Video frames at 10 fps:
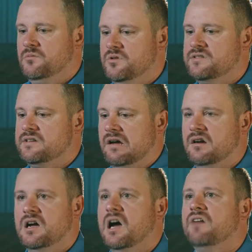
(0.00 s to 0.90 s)
was
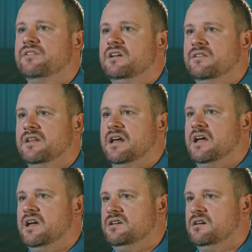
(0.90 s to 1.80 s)
now confident that I
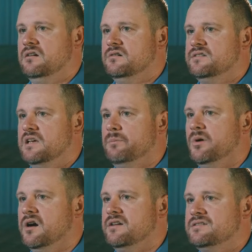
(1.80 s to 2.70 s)
had young onset
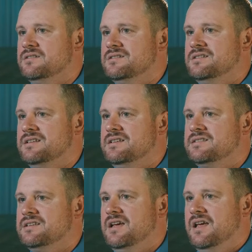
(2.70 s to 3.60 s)
Parkinson's disease.